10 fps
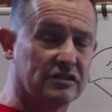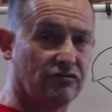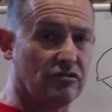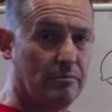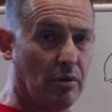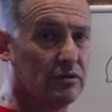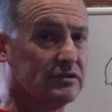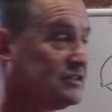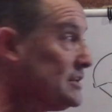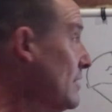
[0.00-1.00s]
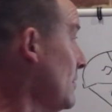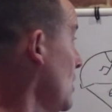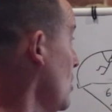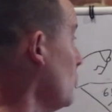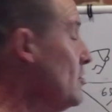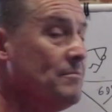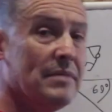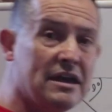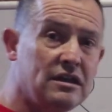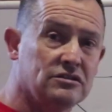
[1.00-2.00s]
different points. Now, we
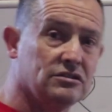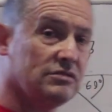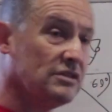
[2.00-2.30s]
may do